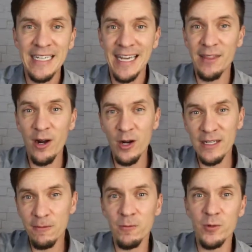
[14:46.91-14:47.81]
And there are
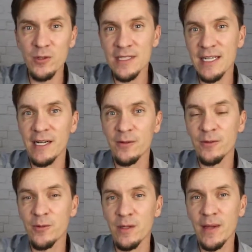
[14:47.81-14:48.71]
different rules there.
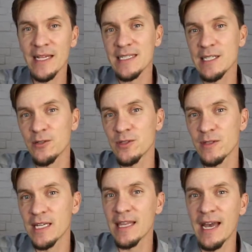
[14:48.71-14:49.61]
When the banks see you
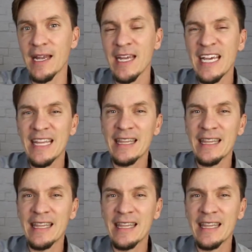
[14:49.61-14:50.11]
doing that,